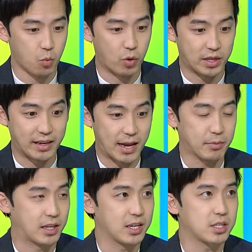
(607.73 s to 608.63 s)
with a game
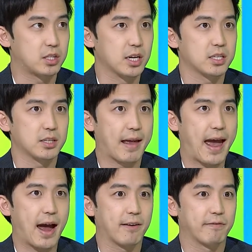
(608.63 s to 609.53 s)
like this, doesn't
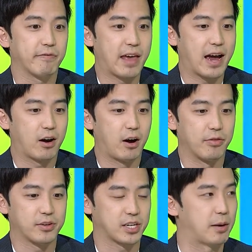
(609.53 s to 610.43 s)
have that
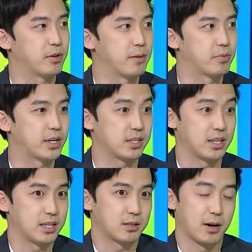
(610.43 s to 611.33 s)
on the timeline because it
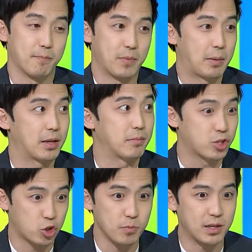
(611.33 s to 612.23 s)
is, I mean, I'm
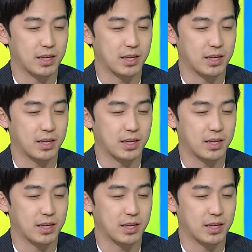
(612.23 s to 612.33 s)
assuming that